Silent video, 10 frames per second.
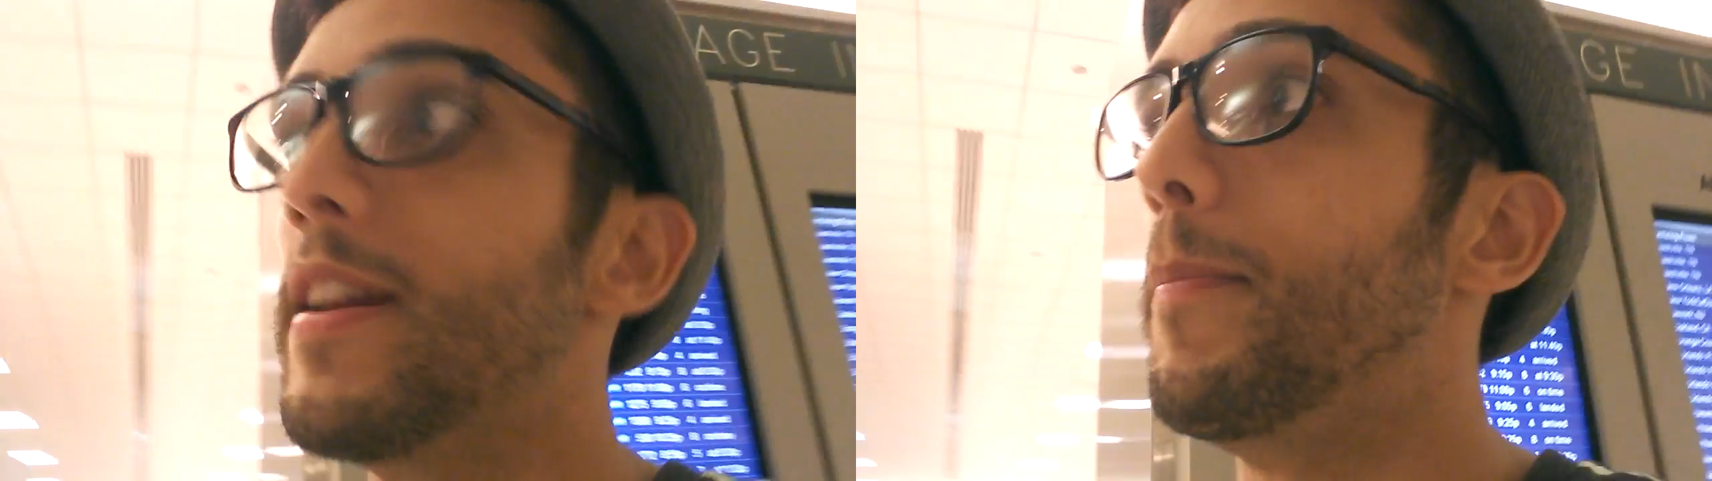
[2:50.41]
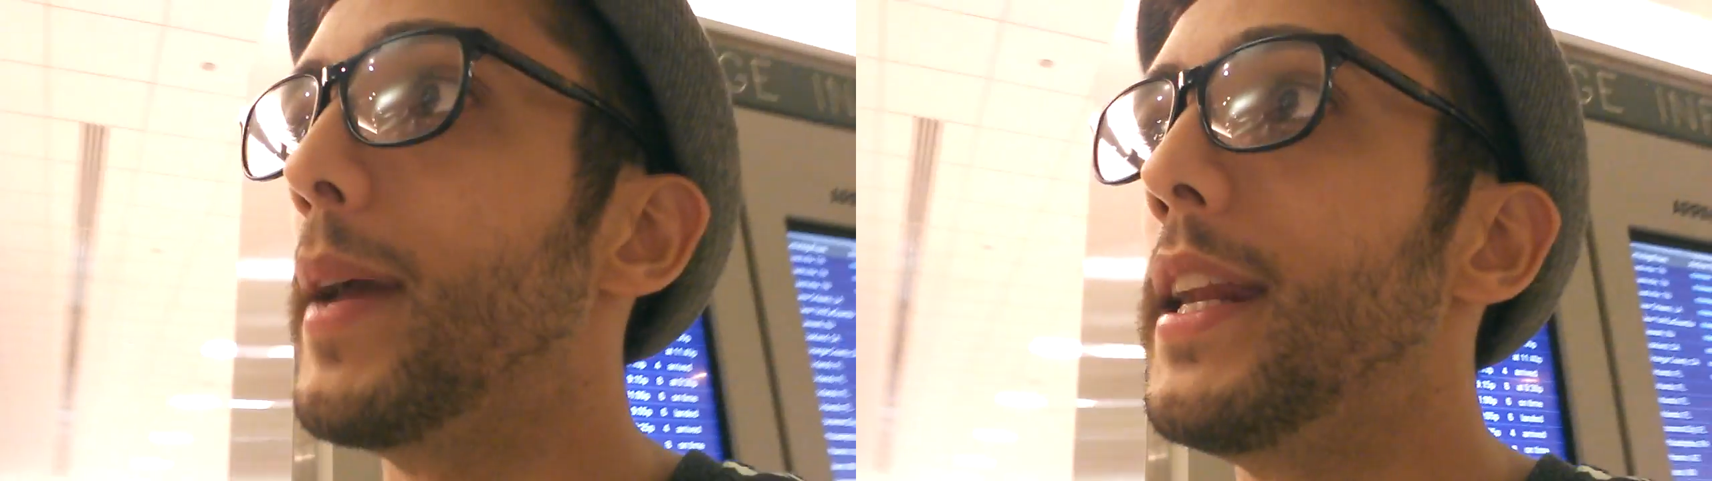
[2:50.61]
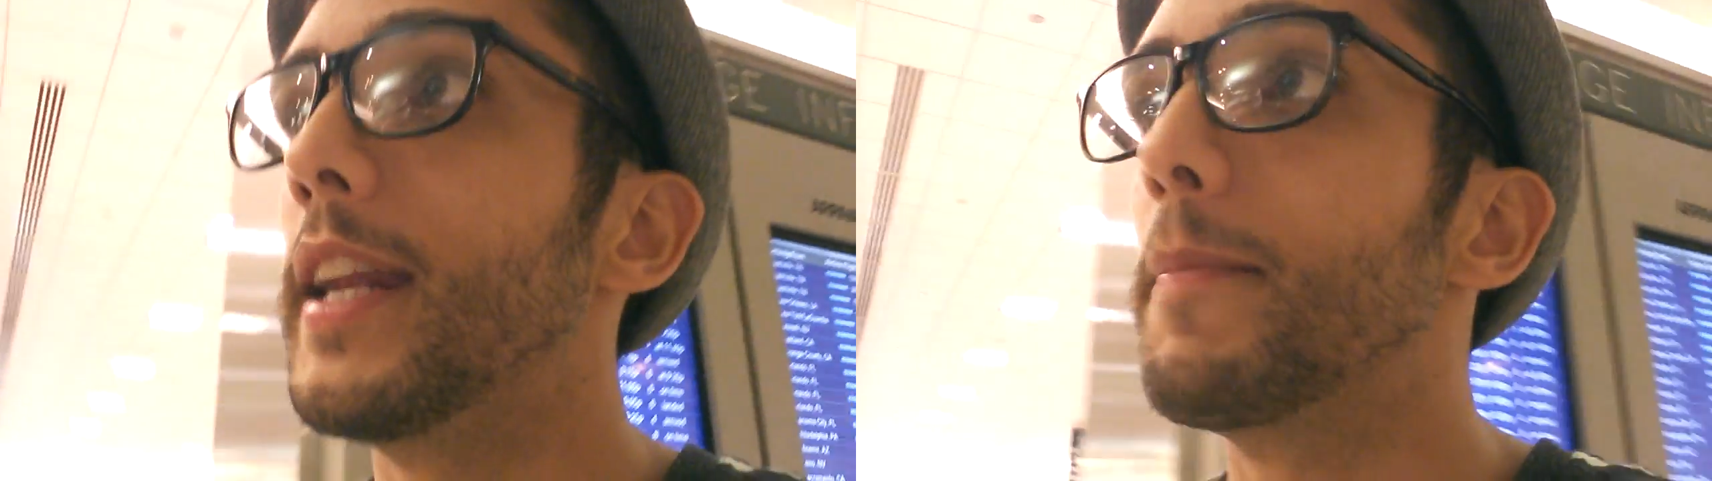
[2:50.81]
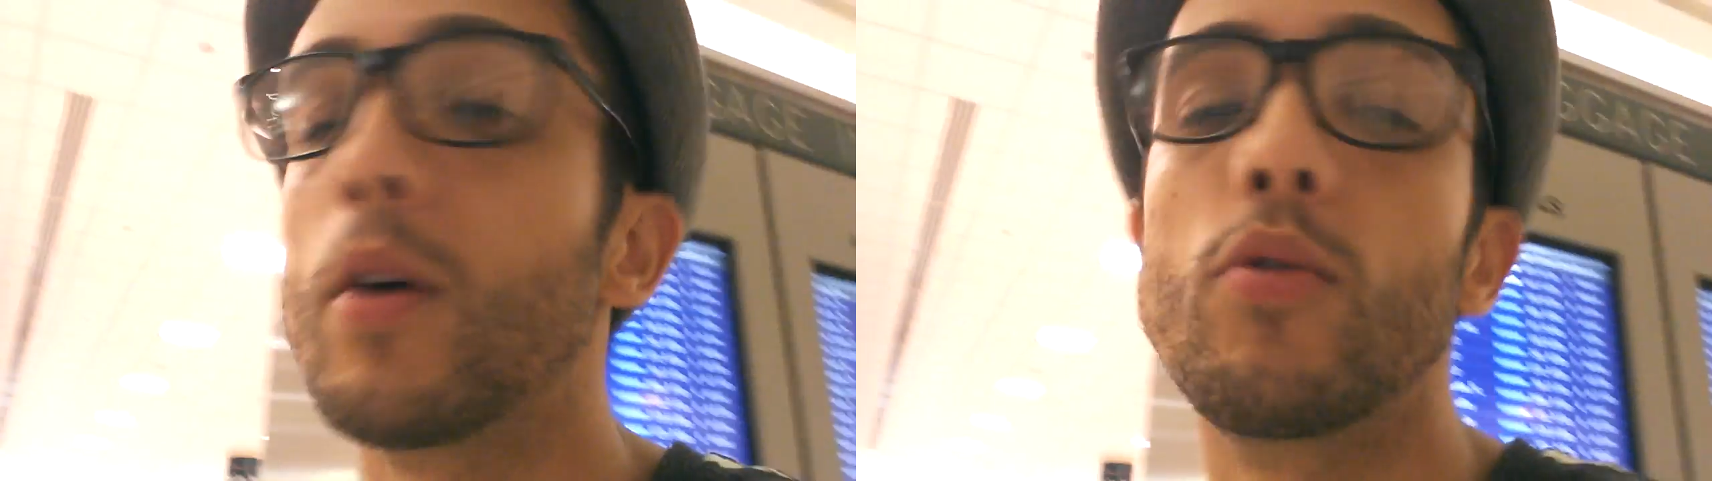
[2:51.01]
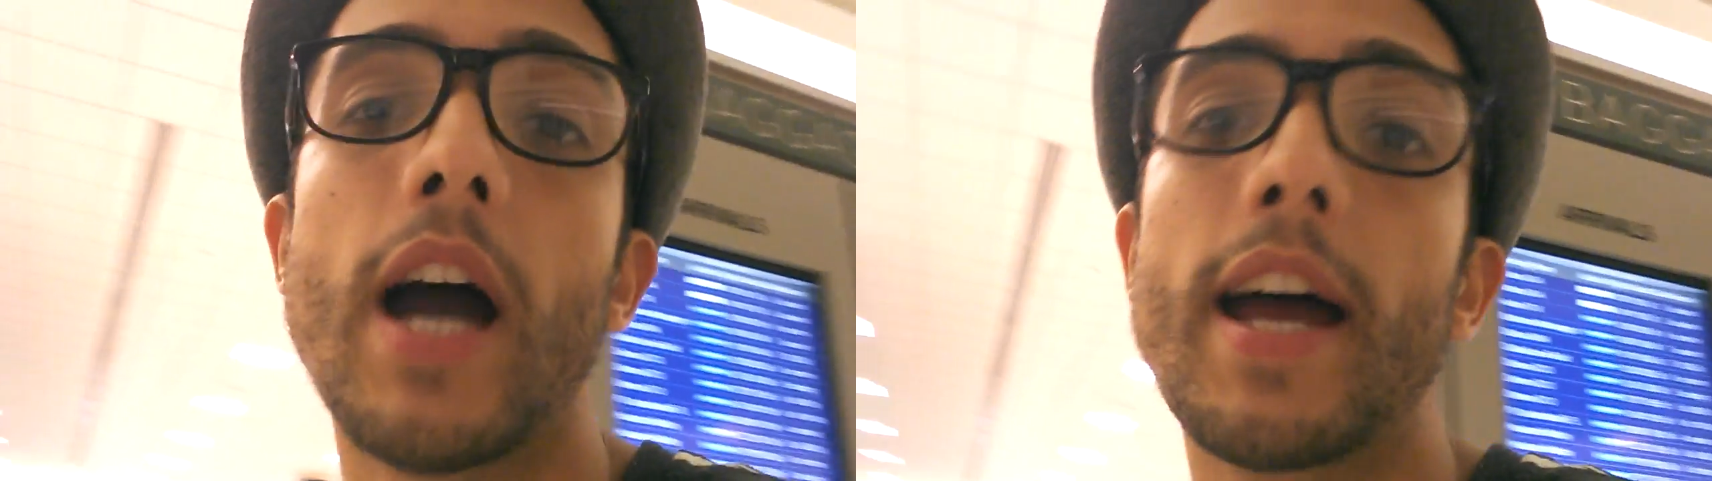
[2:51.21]
an opinion about
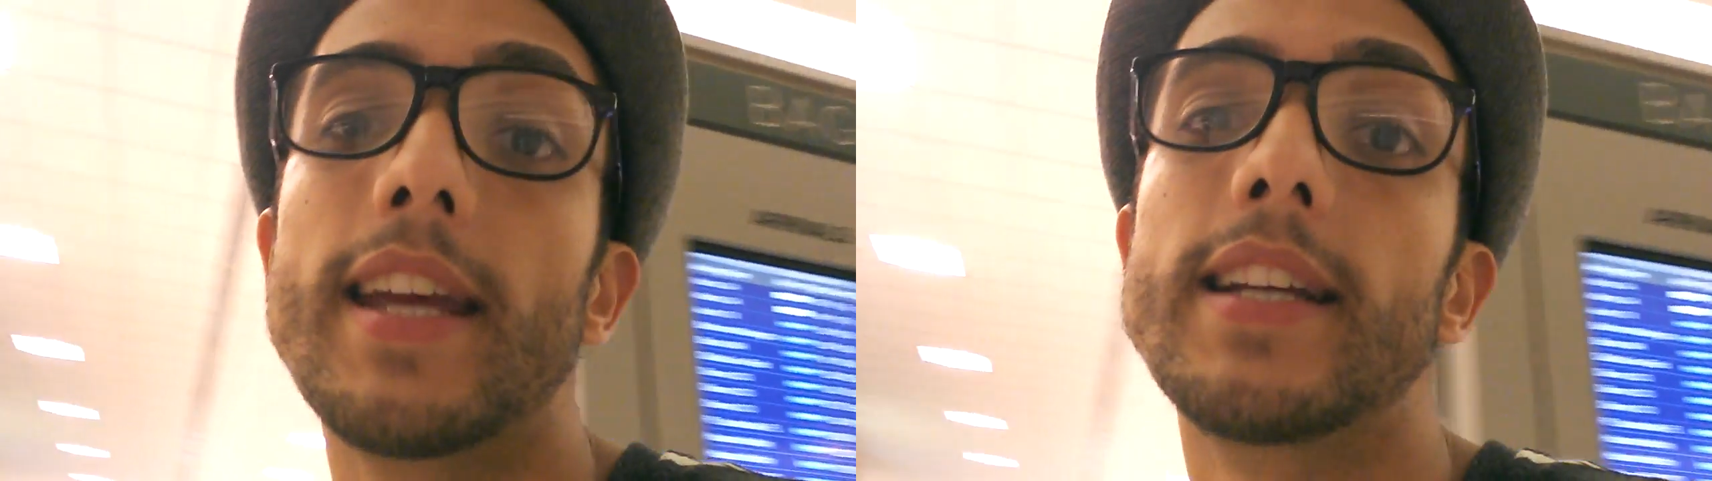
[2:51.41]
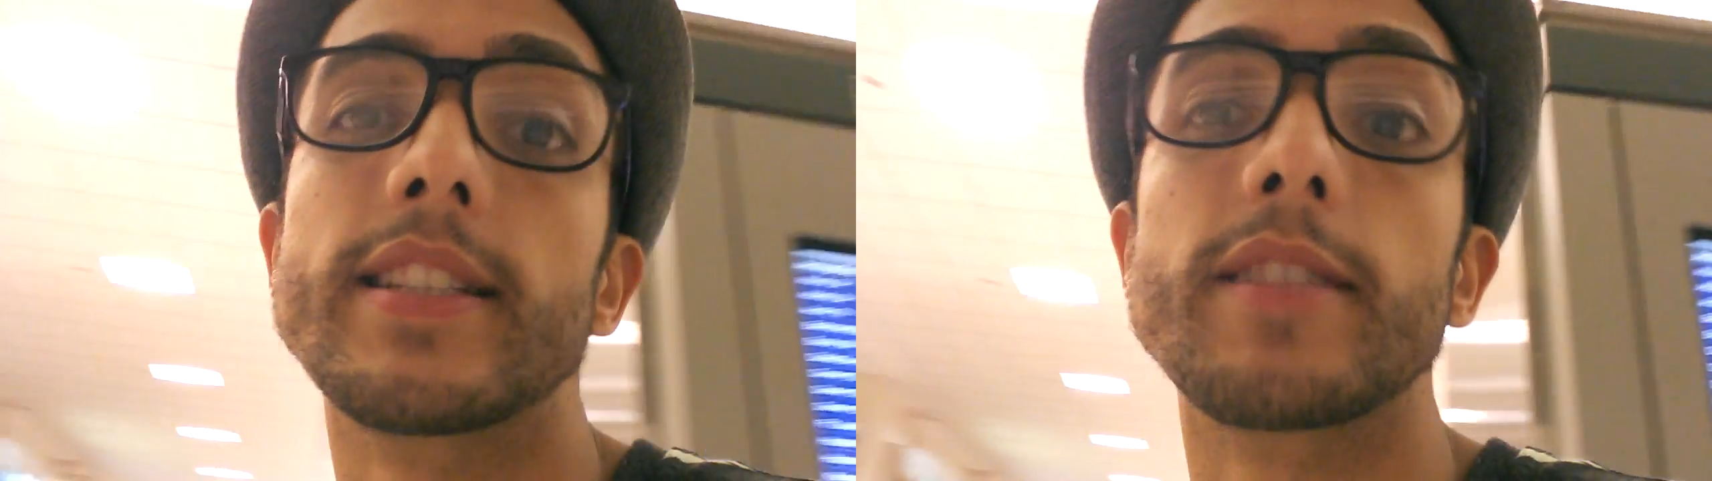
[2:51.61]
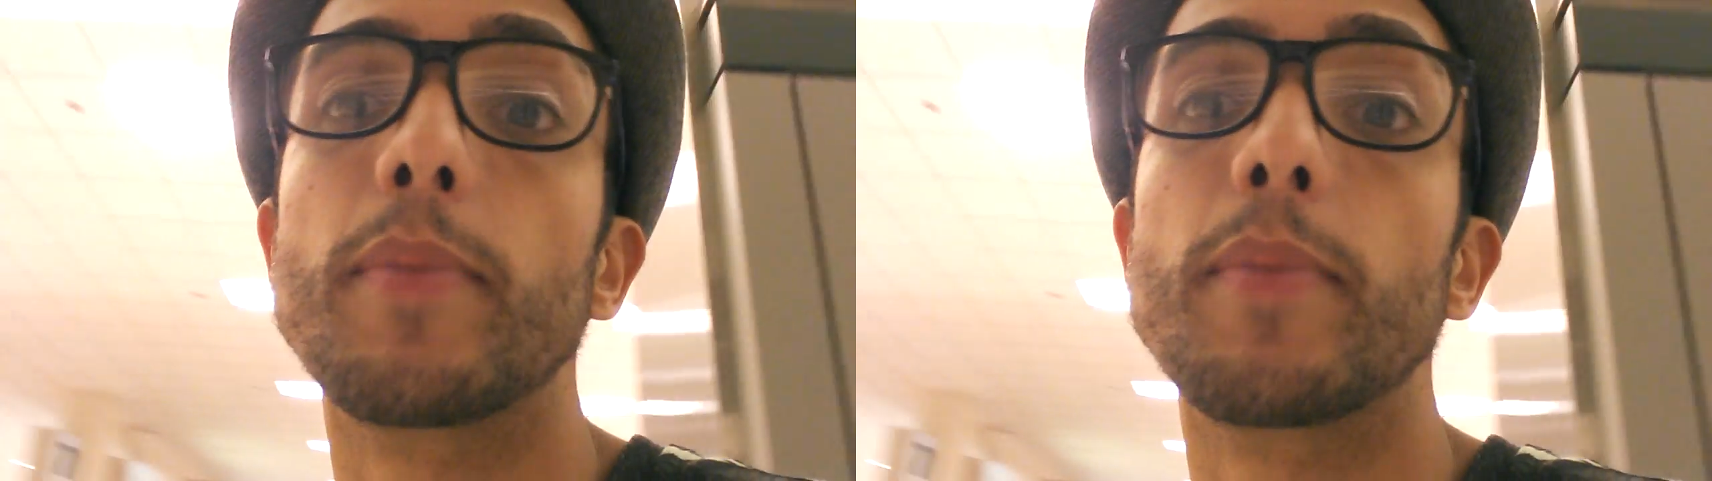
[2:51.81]
who God is,